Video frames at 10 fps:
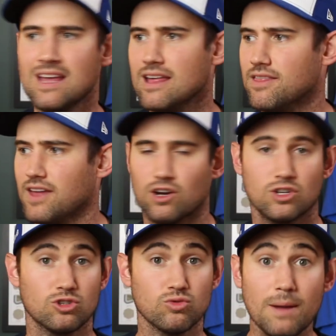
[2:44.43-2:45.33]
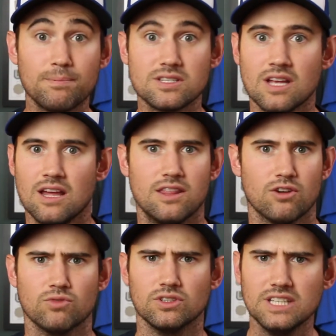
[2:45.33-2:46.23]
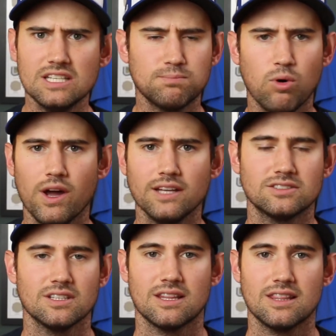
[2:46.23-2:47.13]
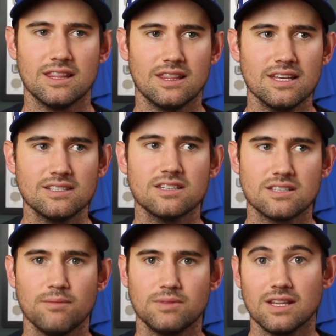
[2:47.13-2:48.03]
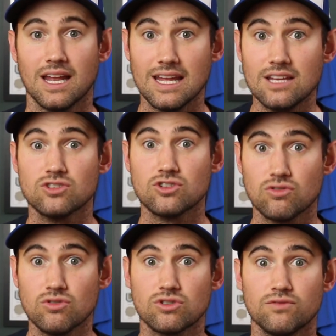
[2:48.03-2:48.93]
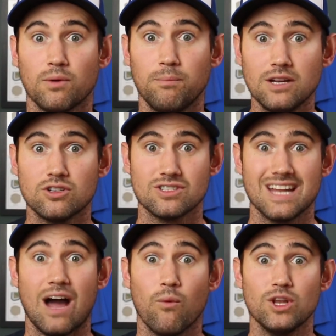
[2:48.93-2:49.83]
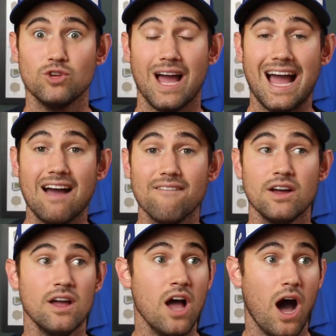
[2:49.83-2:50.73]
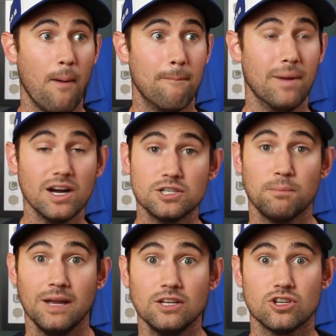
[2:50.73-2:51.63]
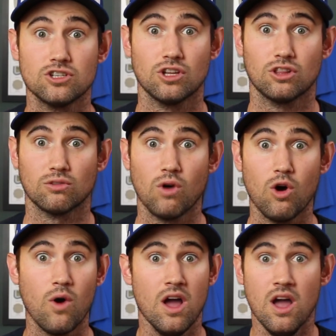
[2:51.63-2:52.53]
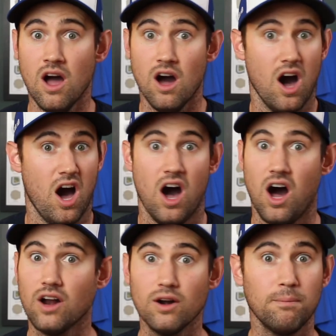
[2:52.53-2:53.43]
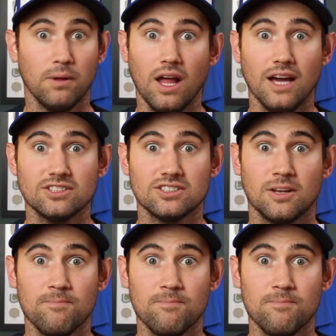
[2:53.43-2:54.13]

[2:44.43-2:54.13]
their grips, their release points. This is something that is crucial for pitchers. Now, when you have a bunch of pitchers that throw 100 plus,